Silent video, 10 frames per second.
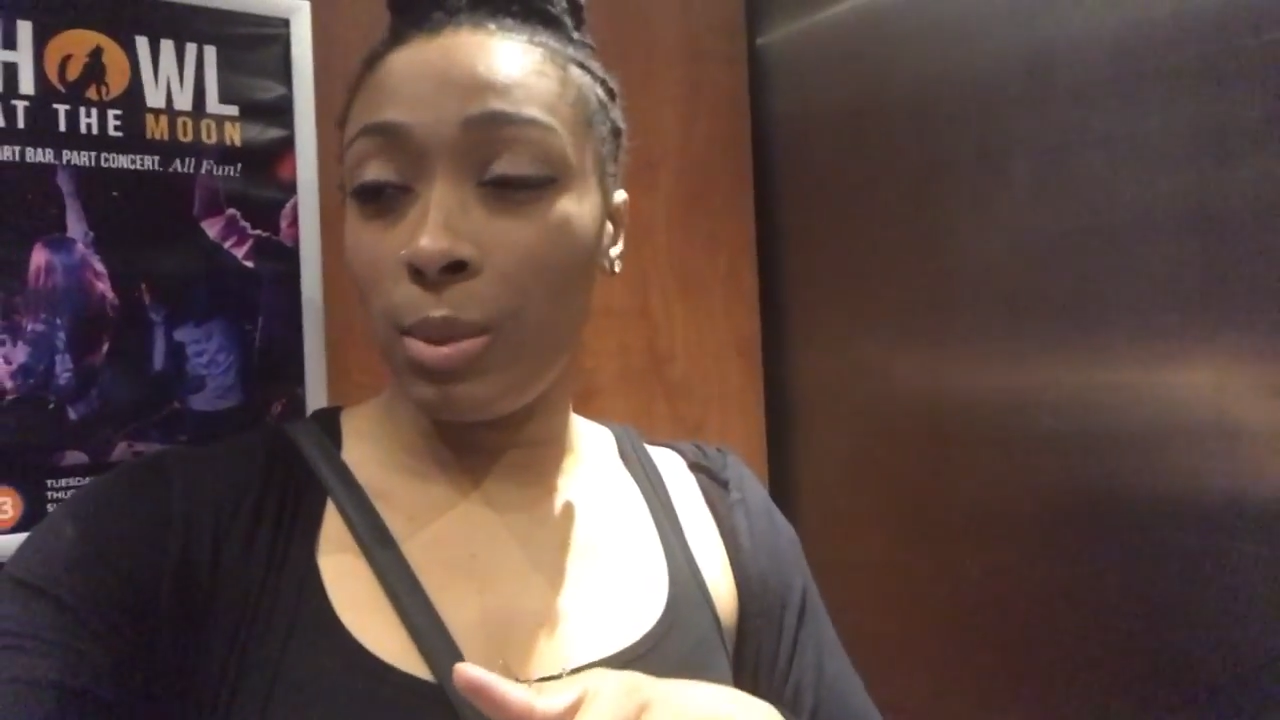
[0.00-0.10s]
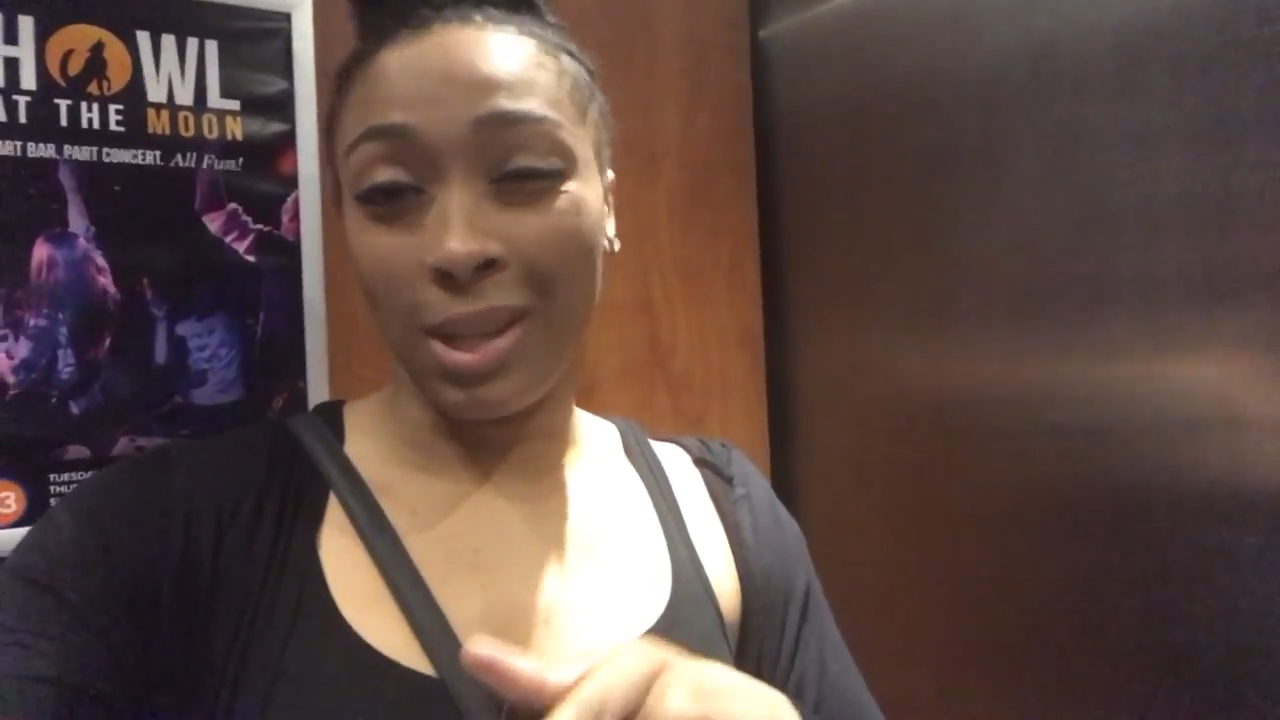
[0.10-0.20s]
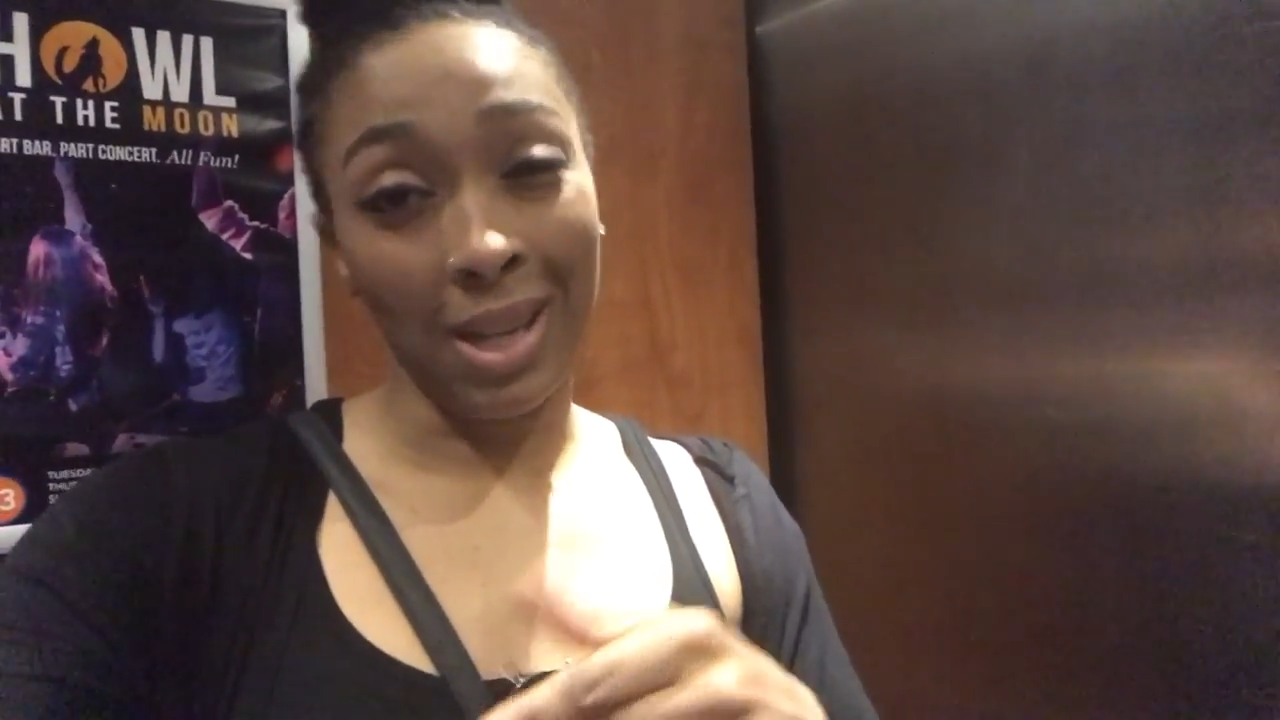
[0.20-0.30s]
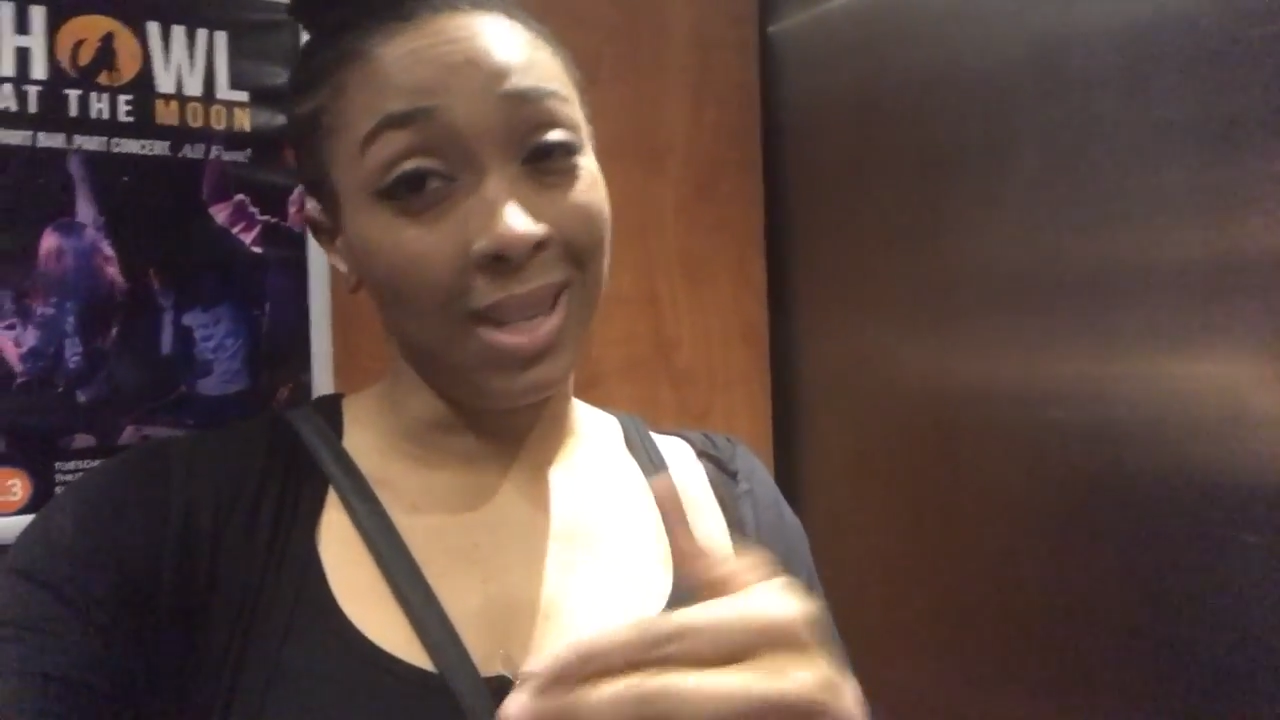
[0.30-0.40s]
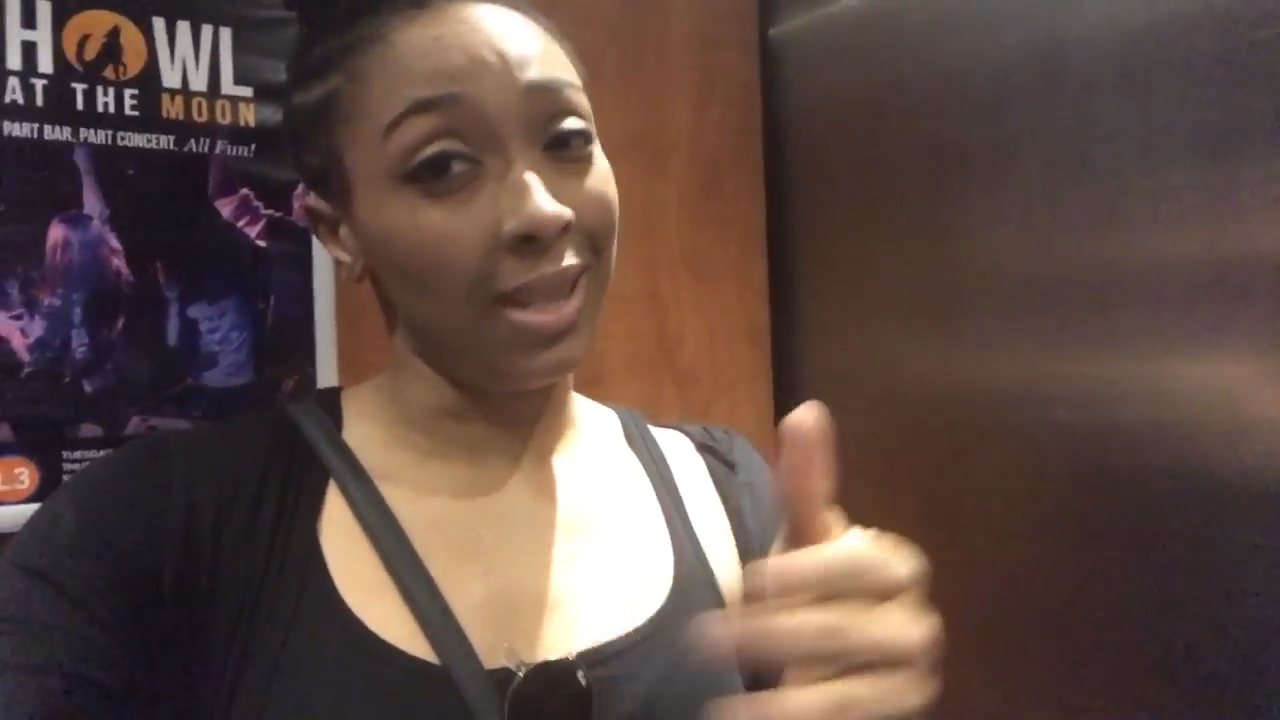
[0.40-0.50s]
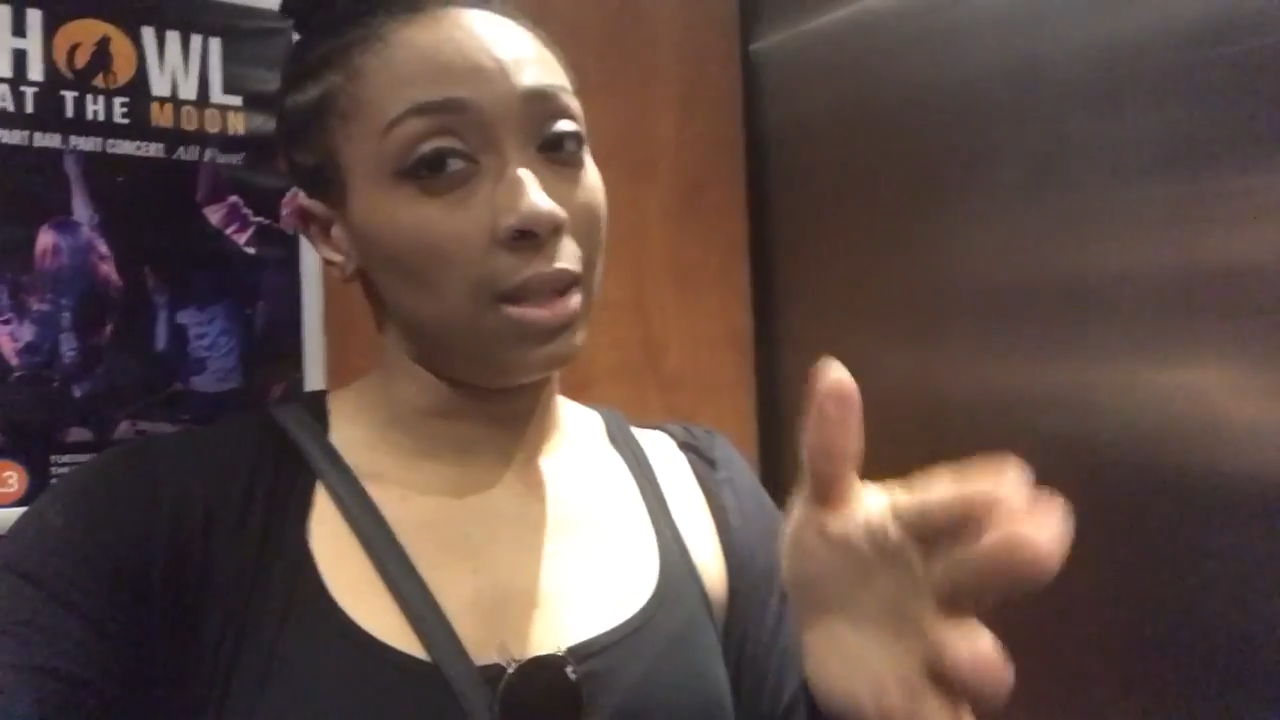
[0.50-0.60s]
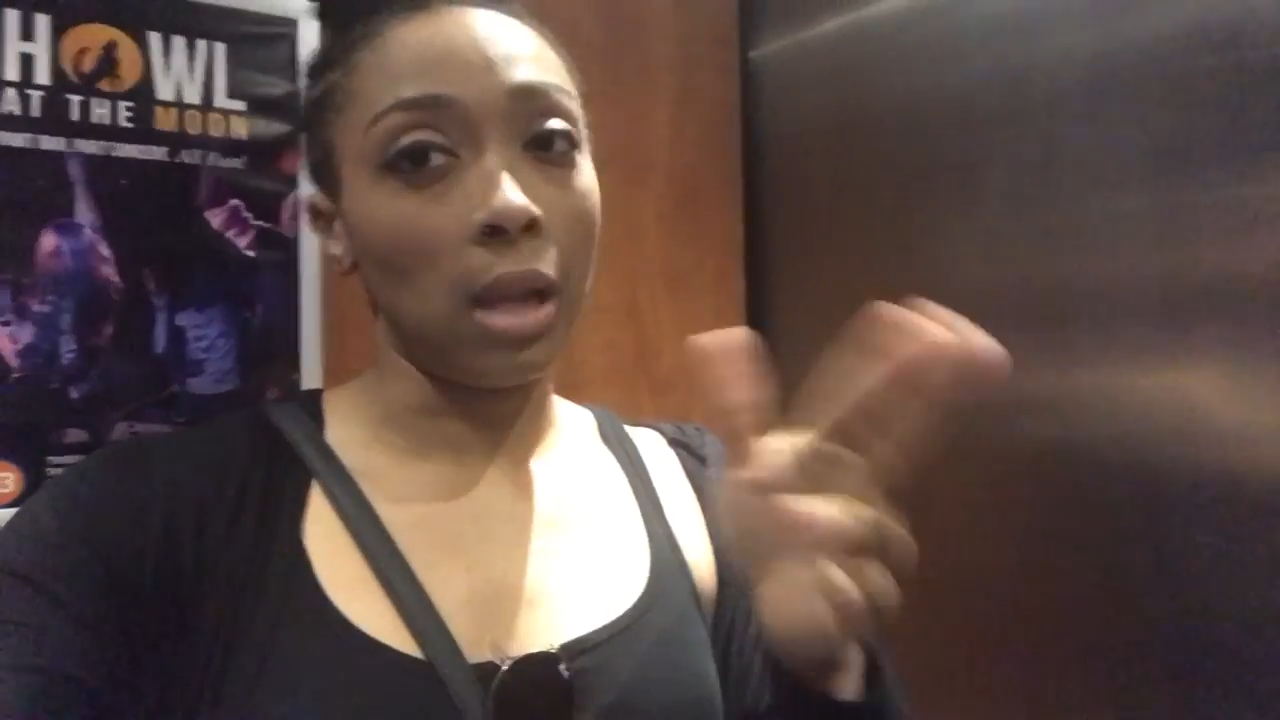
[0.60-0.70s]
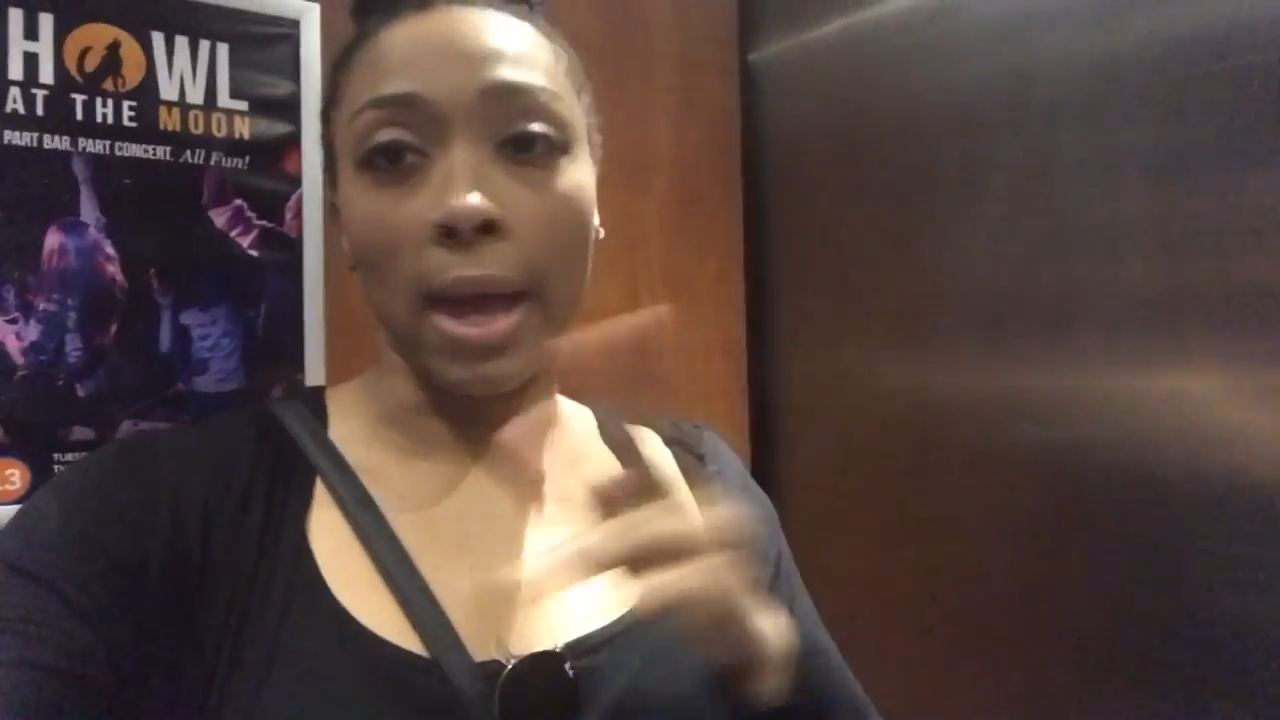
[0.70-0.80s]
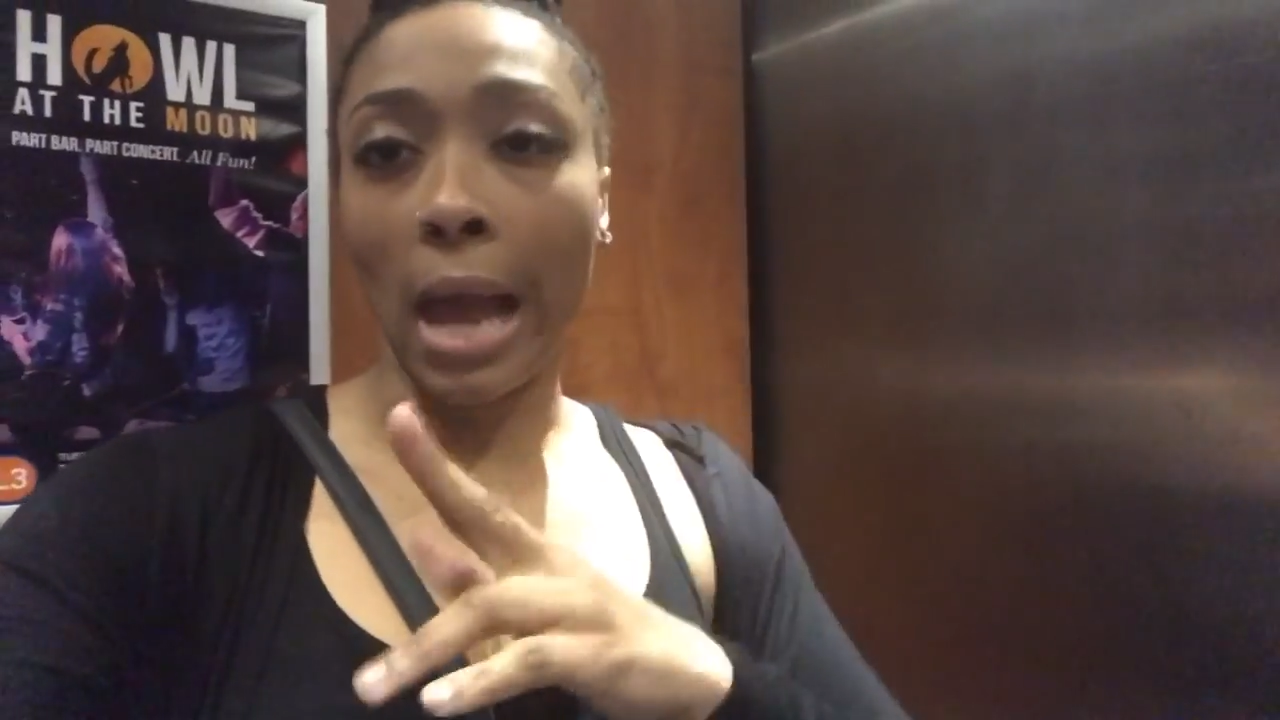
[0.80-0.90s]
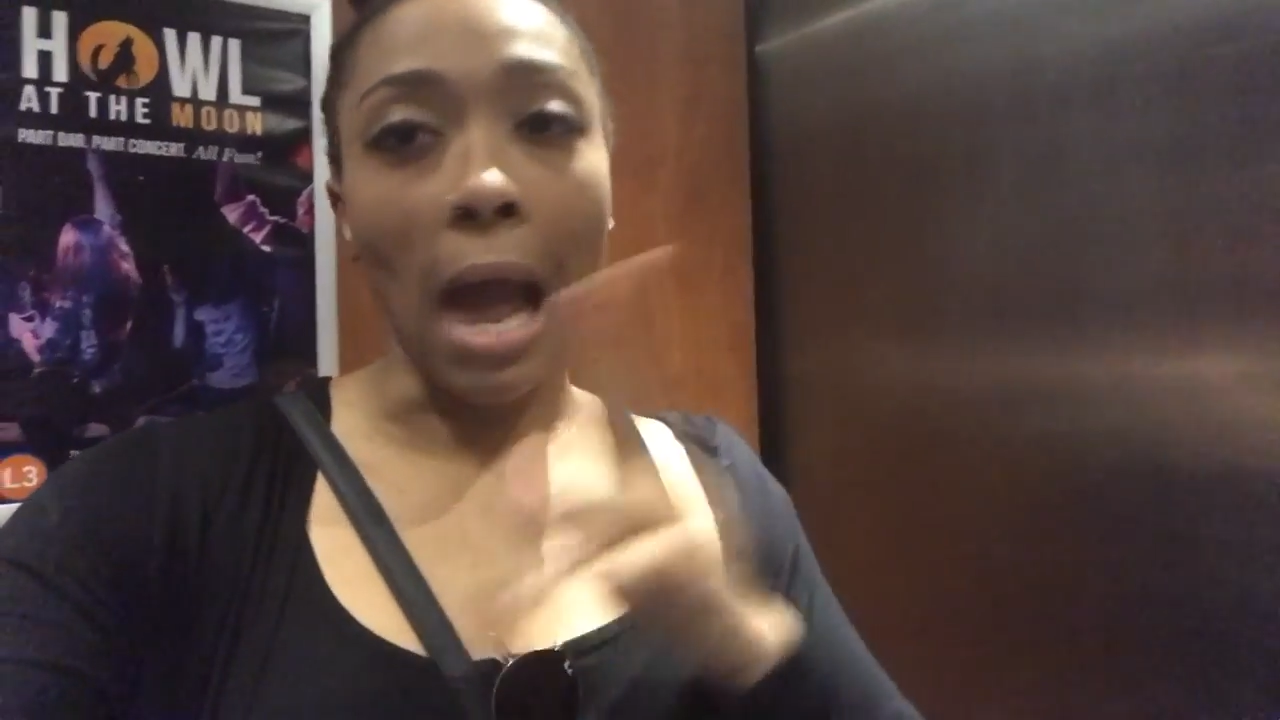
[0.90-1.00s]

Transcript: because like